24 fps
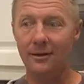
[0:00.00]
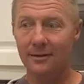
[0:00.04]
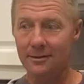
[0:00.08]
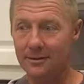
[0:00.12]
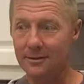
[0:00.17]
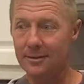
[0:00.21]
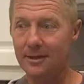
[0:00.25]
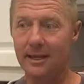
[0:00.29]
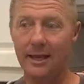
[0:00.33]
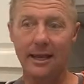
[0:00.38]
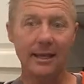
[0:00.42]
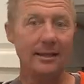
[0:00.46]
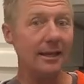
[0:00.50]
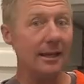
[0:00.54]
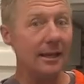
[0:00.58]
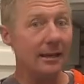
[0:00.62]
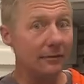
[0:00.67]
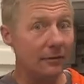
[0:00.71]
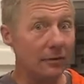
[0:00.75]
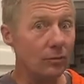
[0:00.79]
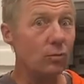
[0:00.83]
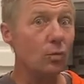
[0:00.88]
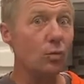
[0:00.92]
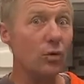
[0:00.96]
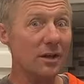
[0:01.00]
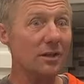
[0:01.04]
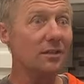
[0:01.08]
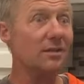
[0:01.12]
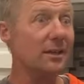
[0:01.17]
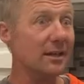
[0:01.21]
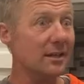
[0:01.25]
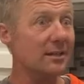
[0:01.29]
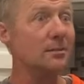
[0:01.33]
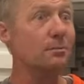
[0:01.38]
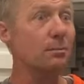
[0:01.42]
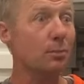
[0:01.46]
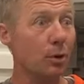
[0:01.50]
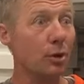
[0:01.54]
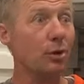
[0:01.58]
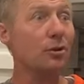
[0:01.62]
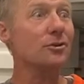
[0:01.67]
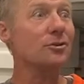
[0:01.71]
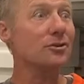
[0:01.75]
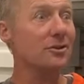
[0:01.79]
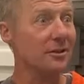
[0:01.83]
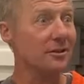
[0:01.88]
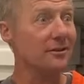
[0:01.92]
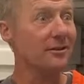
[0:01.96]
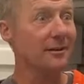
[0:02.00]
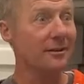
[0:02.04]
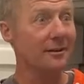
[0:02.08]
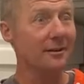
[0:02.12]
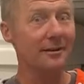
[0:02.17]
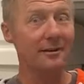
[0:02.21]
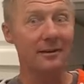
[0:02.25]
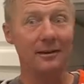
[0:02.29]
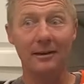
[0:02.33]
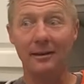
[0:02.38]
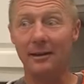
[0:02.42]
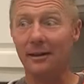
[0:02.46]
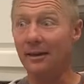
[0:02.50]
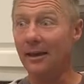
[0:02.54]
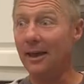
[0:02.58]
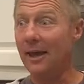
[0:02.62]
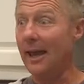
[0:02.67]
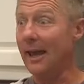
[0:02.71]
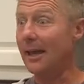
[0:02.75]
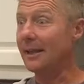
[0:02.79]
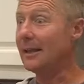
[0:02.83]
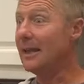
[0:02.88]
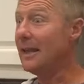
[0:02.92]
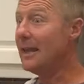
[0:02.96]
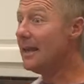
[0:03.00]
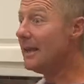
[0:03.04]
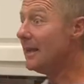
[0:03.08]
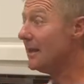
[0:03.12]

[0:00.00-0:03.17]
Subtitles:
to get even with this person. And he